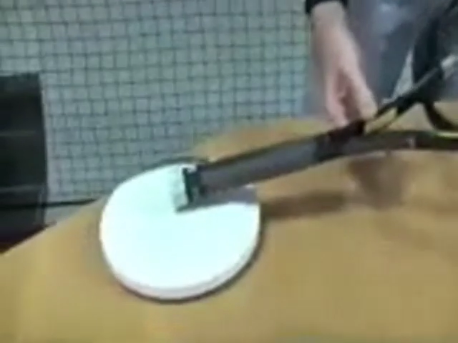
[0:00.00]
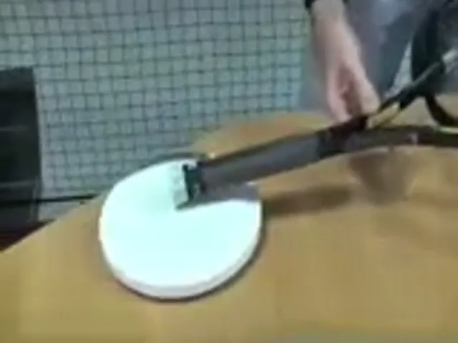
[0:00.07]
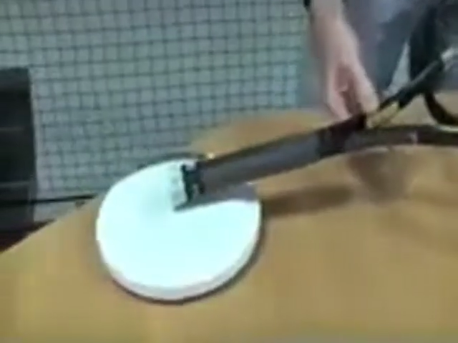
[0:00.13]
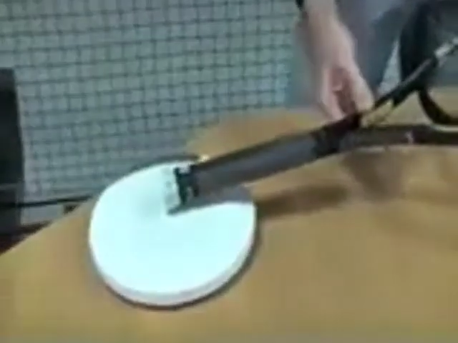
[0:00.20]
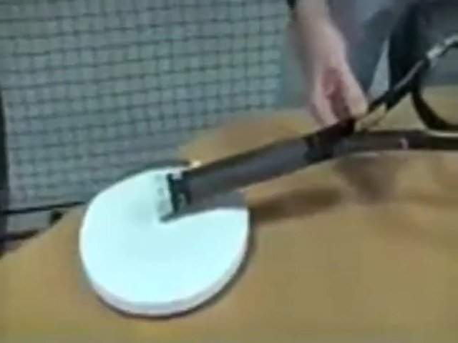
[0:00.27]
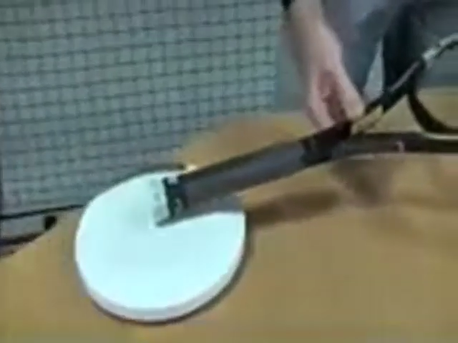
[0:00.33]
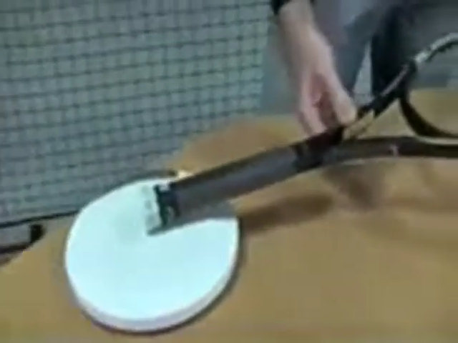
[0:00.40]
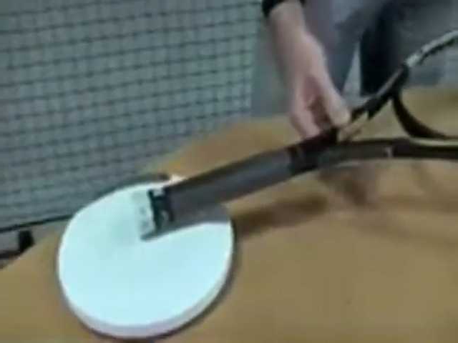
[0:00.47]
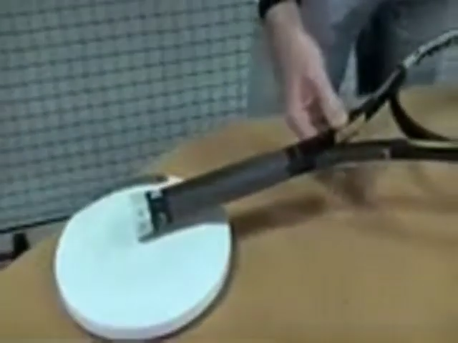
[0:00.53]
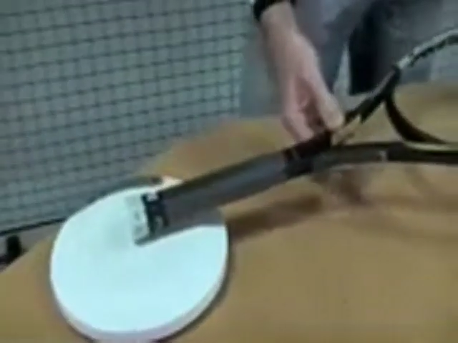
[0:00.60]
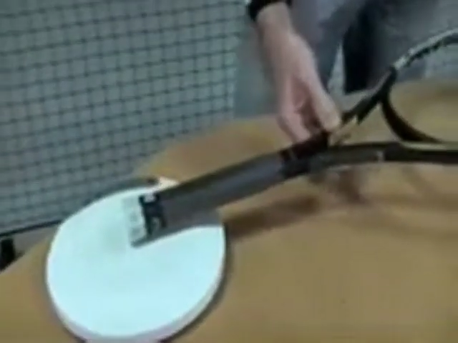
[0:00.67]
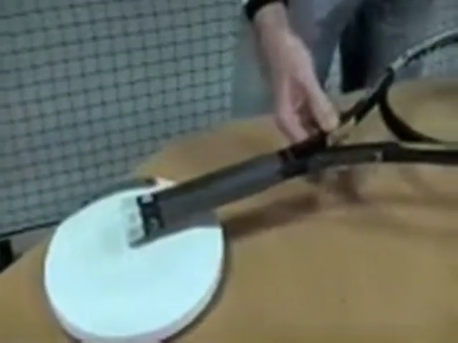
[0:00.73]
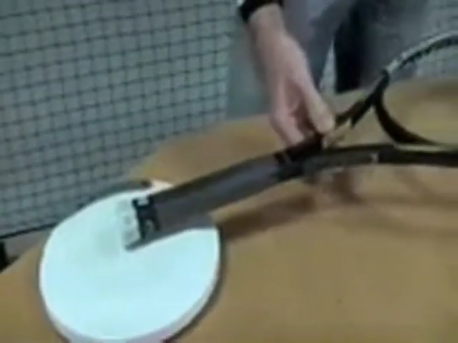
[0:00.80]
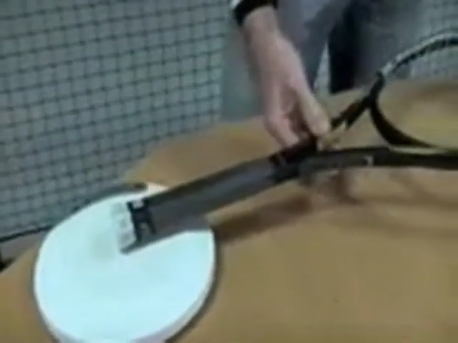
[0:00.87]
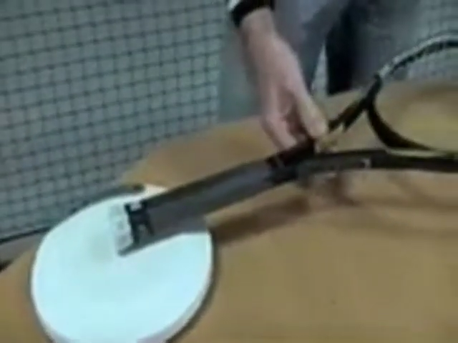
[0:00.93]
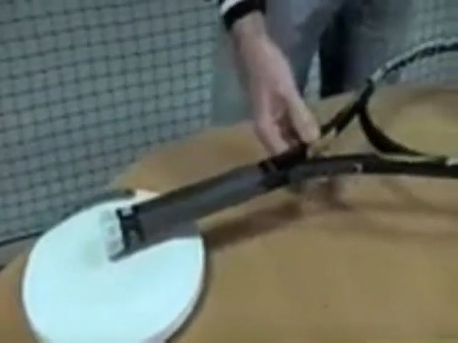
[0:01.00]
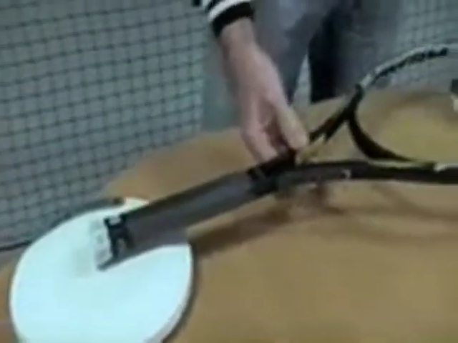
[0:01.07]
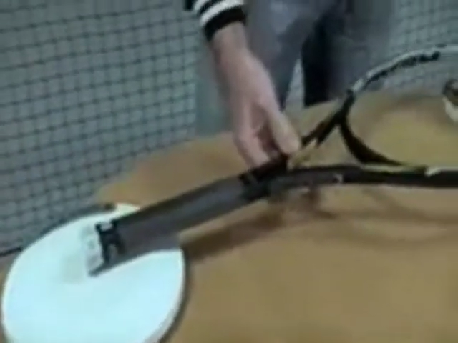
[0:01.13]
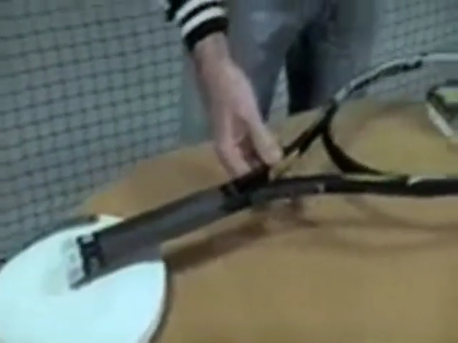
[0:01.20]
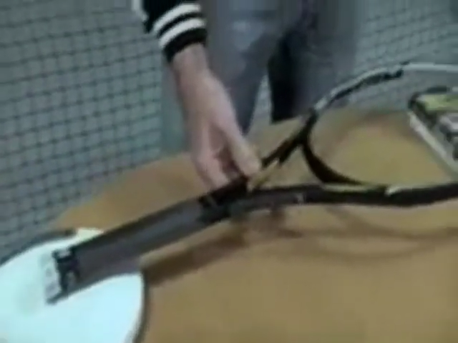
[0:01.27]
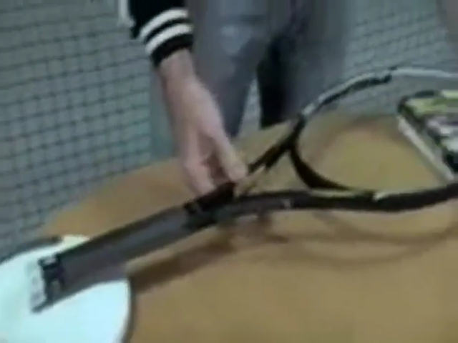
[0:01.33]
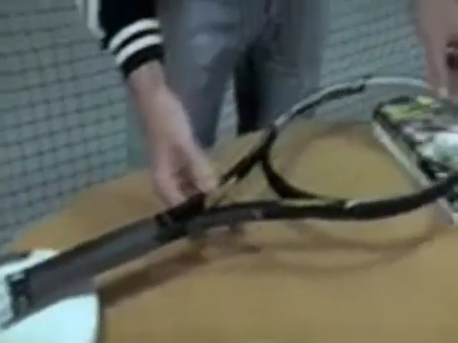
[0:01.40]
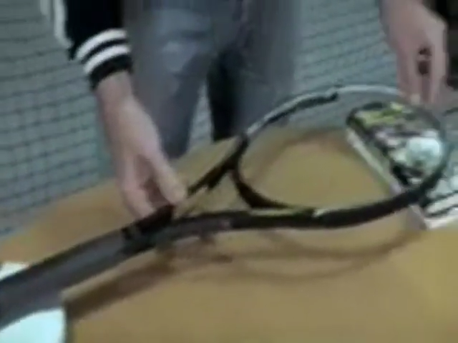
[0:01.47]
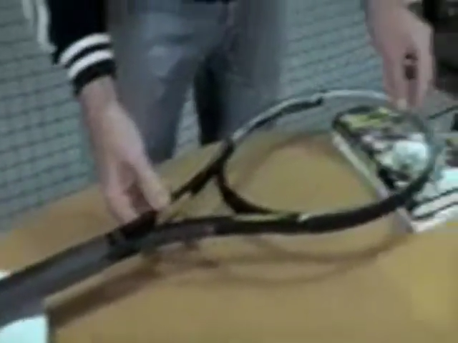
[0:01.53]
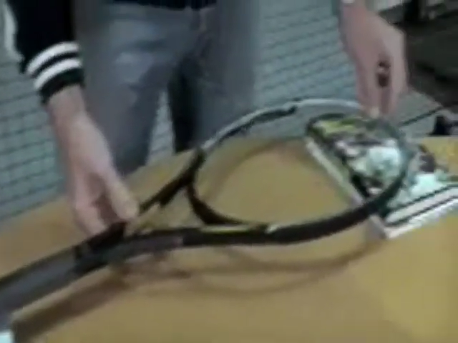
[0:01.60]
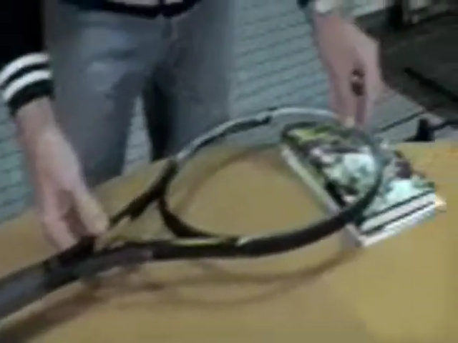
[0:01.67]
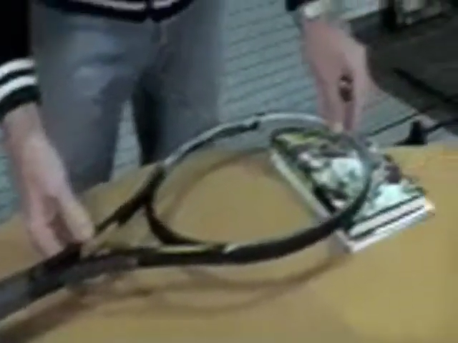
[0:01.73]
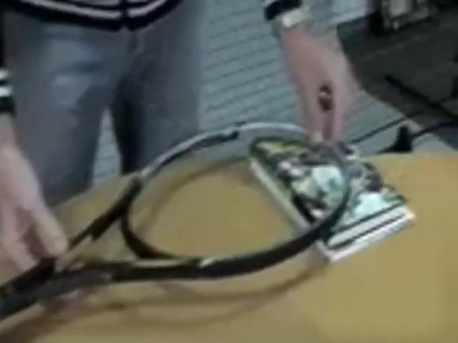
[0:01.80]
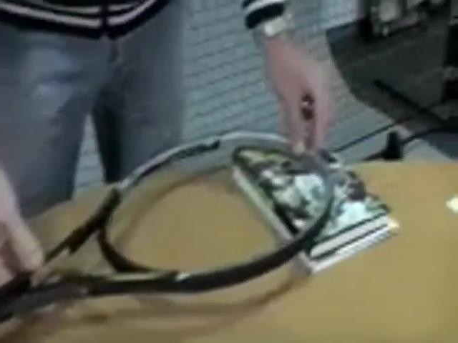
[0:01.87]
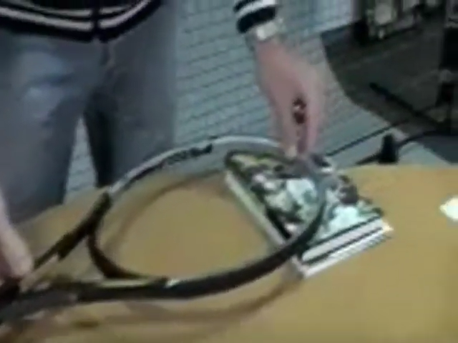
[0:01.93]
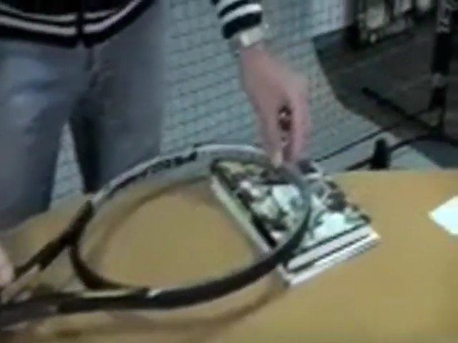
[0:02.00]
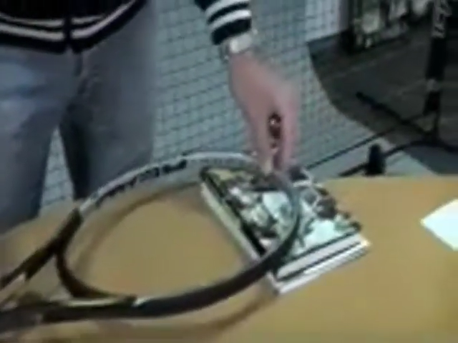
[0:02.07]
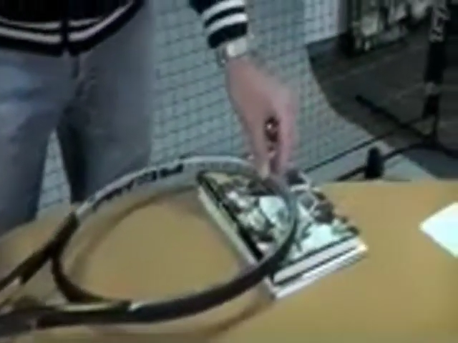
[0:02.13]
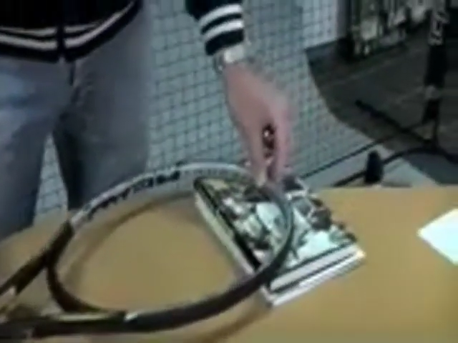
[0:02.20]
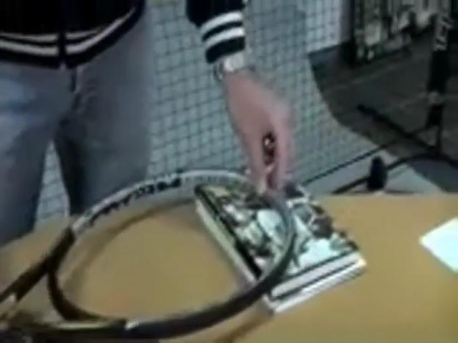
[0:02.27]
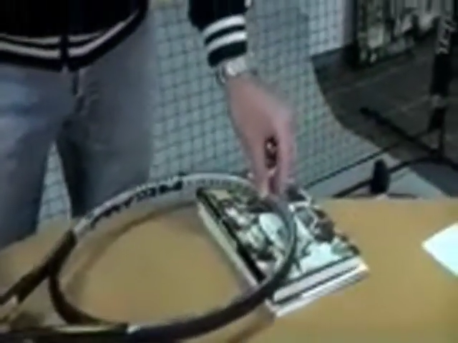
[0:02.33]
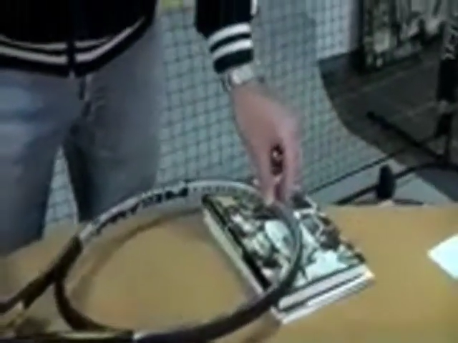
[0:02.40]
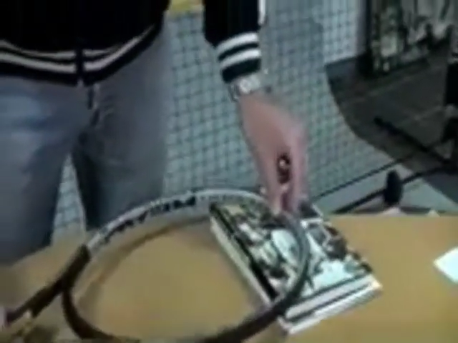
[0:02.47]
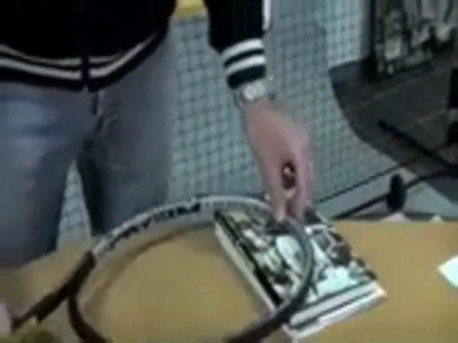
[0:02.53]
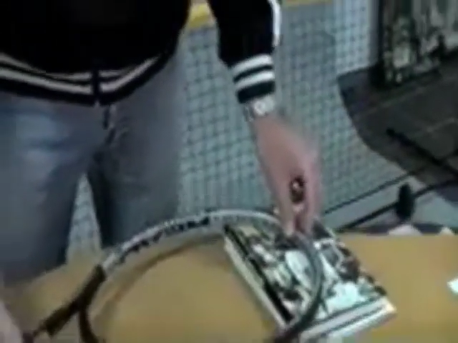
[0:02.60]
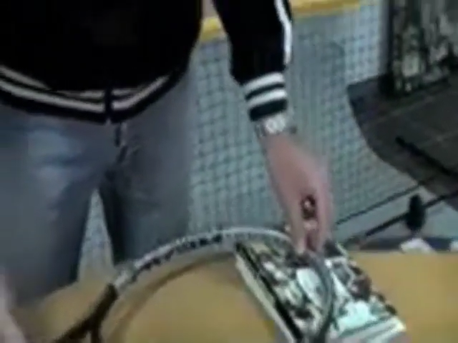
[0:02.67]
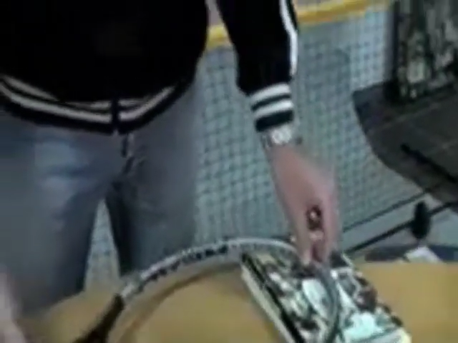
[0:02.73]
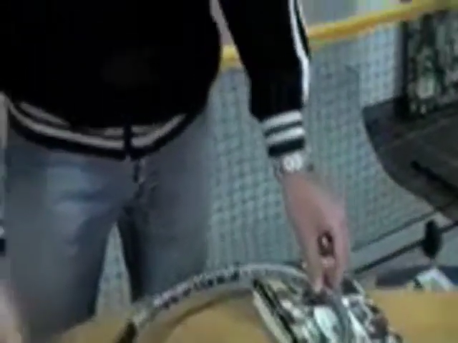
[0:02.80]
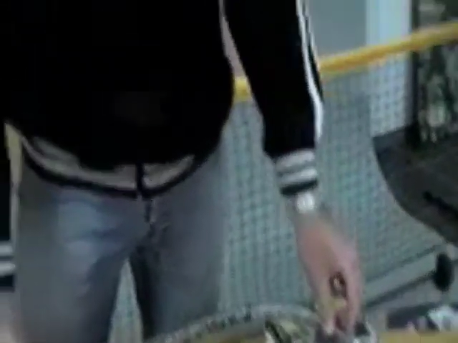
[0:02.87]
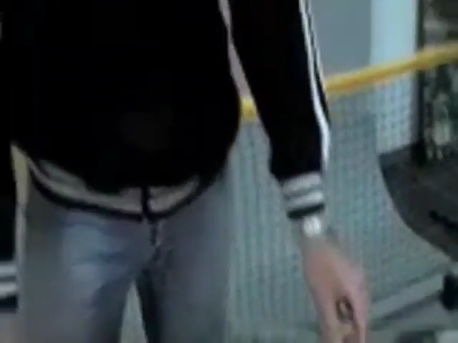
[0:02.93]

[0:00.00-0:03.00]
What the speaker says: [unreadable: no face in view]